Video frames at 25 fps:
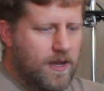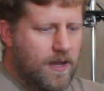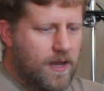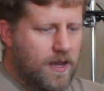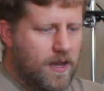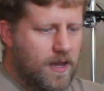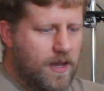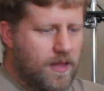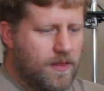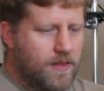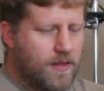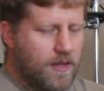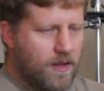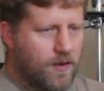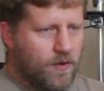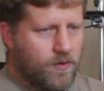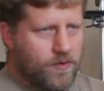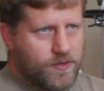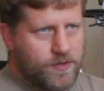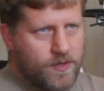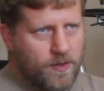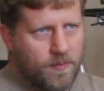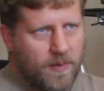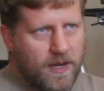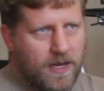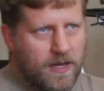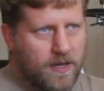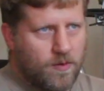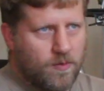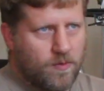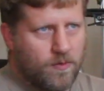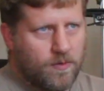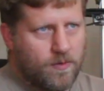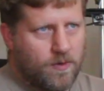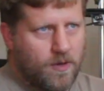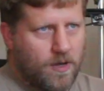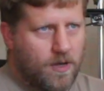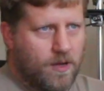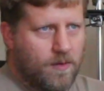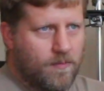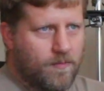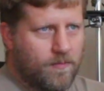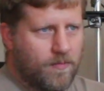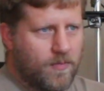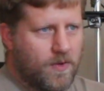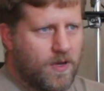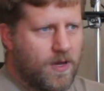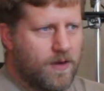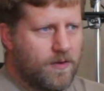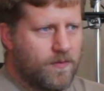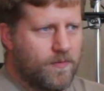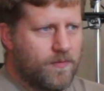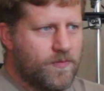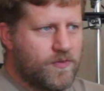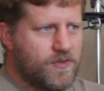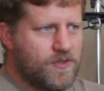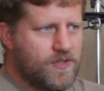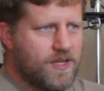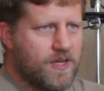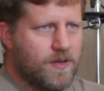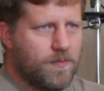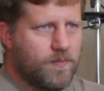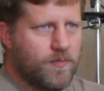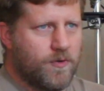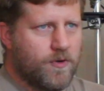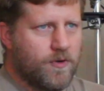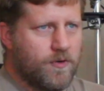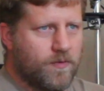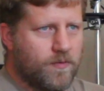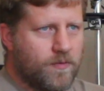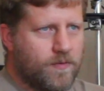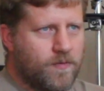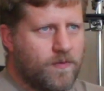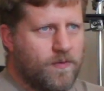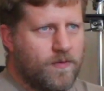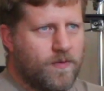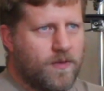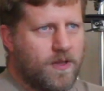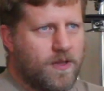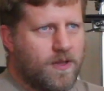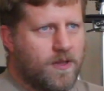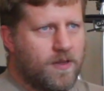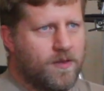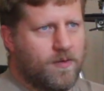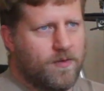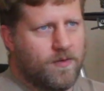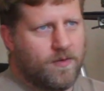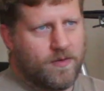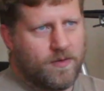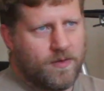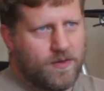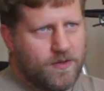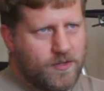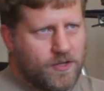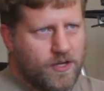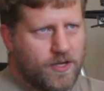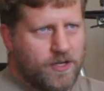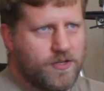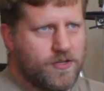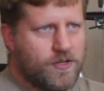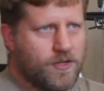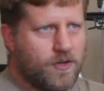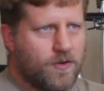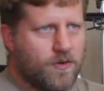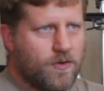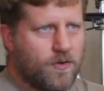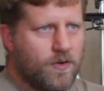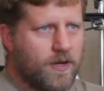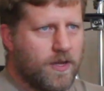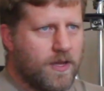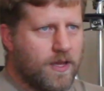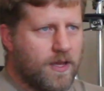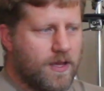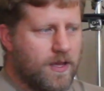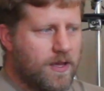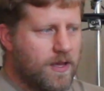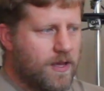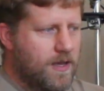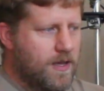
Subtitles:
And then they also make it kind of sea-proof, change the cooling.